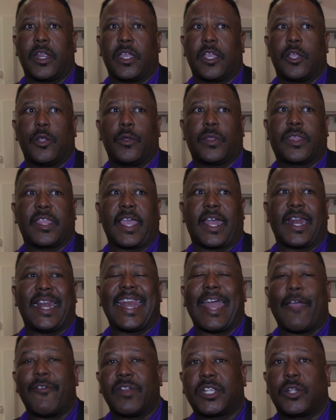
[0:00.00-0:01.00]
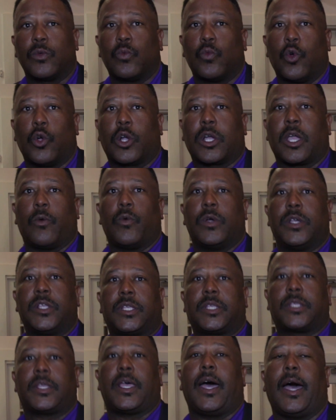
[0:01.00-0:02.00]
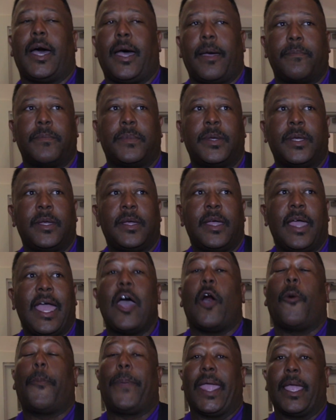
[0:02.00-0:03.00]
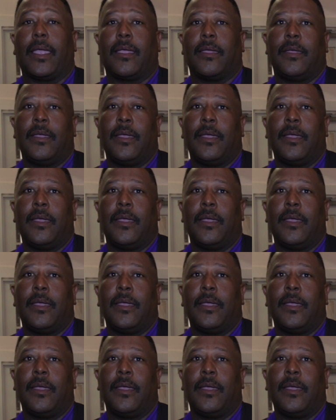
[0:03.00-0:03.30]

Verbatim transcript: of the youths that Larrington Walker was helping.